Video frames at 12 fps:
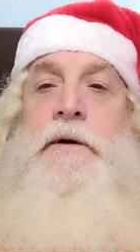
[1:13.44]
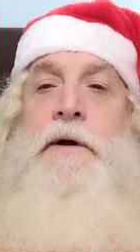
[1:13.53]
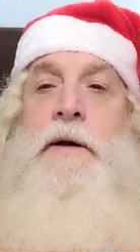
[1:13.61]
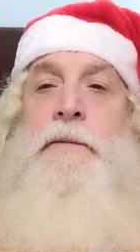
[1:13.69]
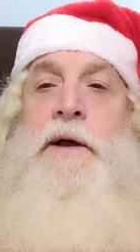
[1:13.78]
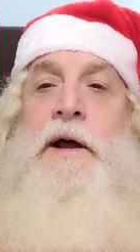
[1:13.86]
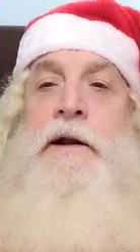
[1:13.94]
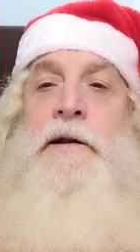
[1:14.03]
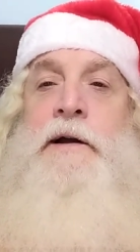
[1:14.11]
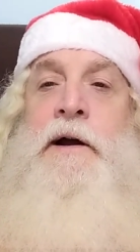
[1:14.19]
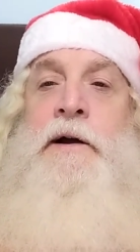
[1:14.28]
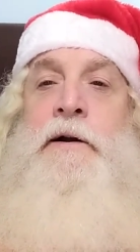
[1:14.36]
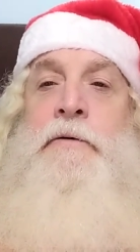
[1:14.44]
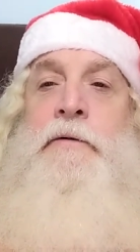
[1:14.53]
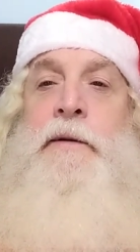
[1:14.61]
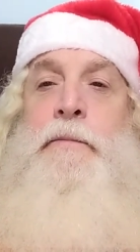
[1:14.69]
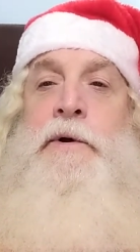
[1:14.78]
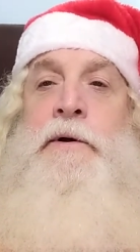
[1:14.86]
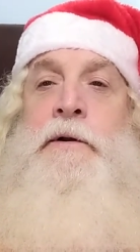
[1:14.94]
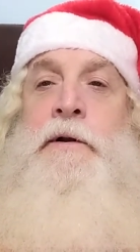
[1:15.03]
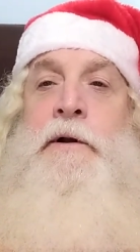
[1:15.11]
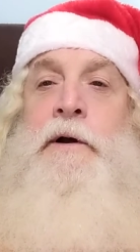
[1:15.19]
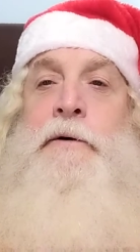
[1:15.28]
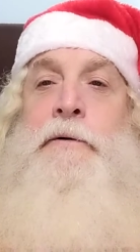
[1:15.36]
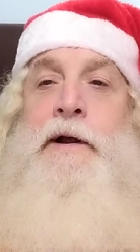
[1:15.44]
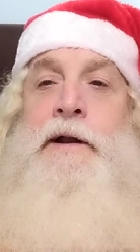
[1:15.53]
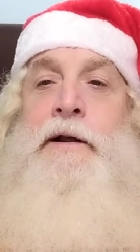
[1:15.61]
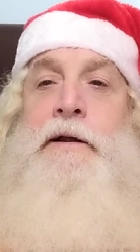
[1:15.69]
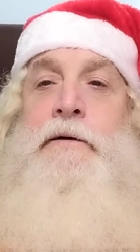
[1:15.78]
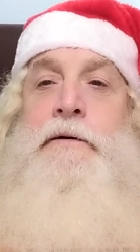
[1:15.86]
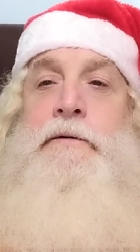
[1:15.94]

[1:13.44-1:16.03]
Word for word: I'm kind of tired of rebuilding already.